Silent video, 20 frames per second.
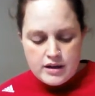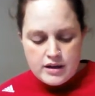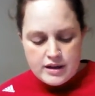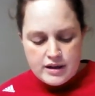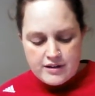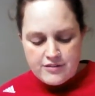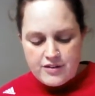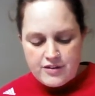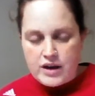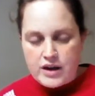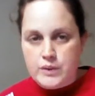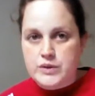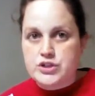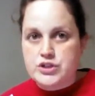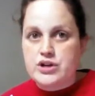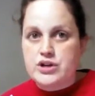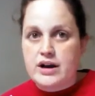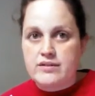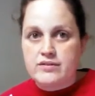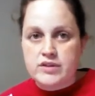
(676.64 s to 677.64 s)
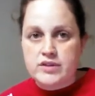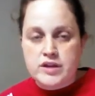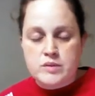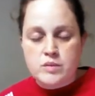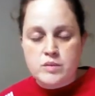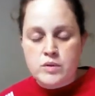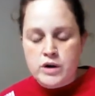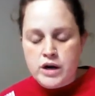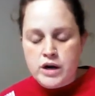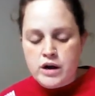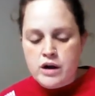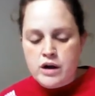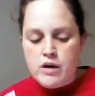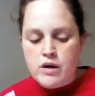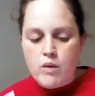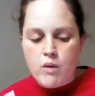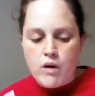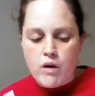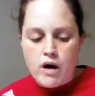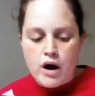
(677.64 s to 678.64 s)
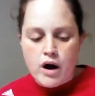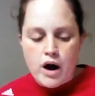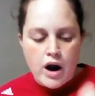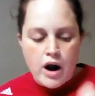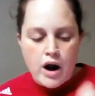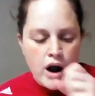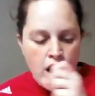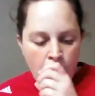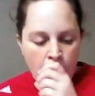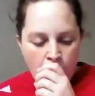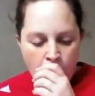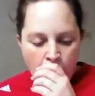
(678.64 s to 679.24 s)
If I were traveling more or